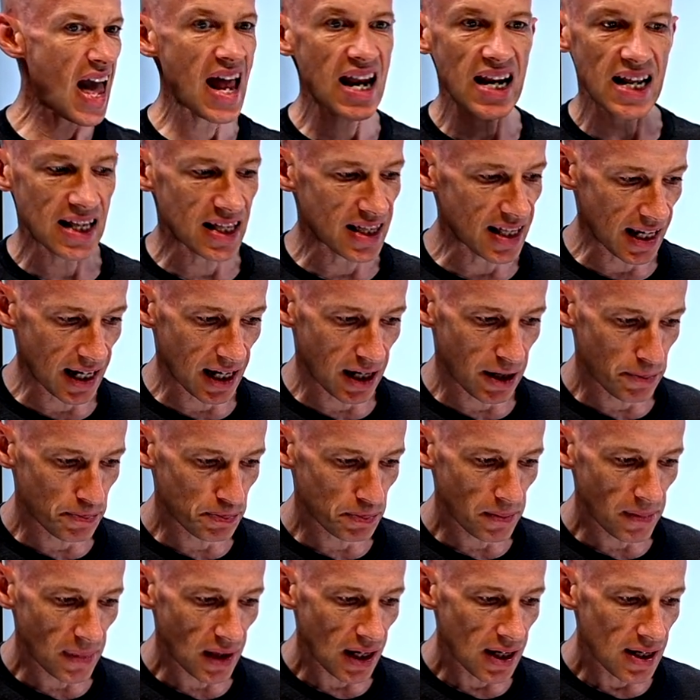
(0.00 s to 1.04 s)
anything.
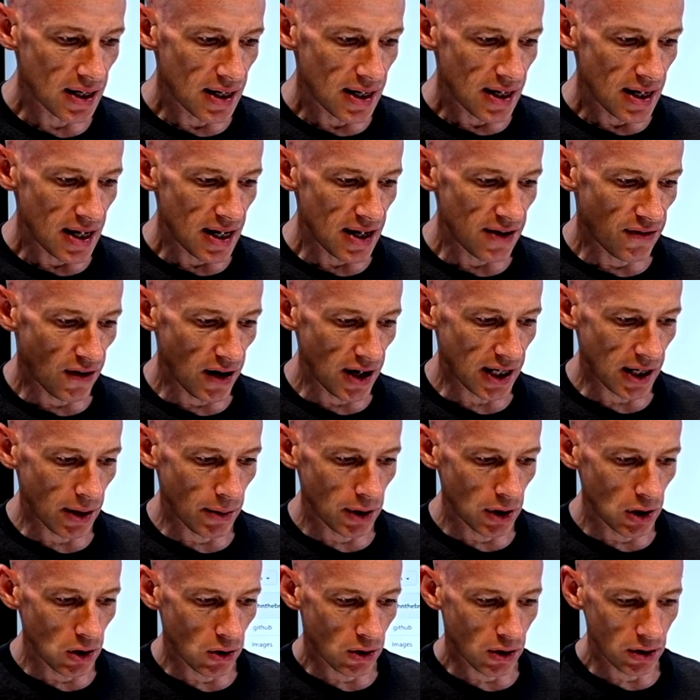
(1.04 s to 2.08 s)
If I
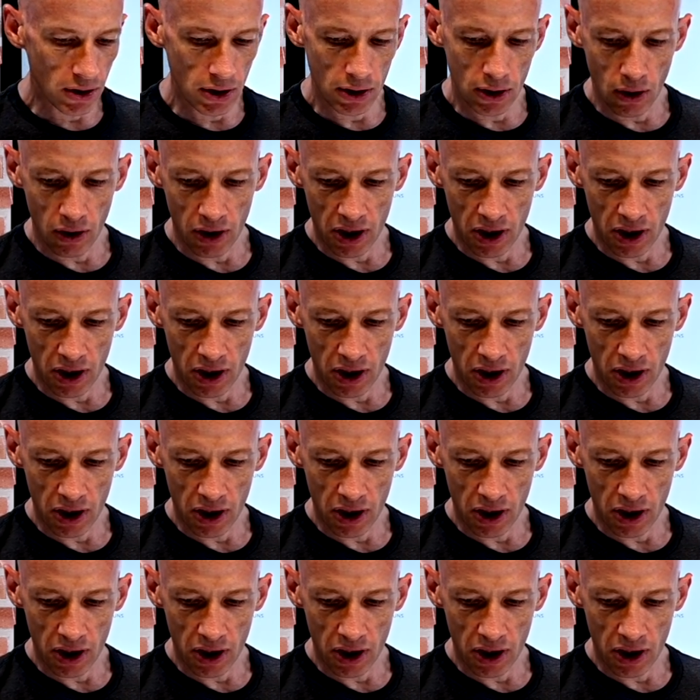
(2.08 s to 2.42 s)
go and look at the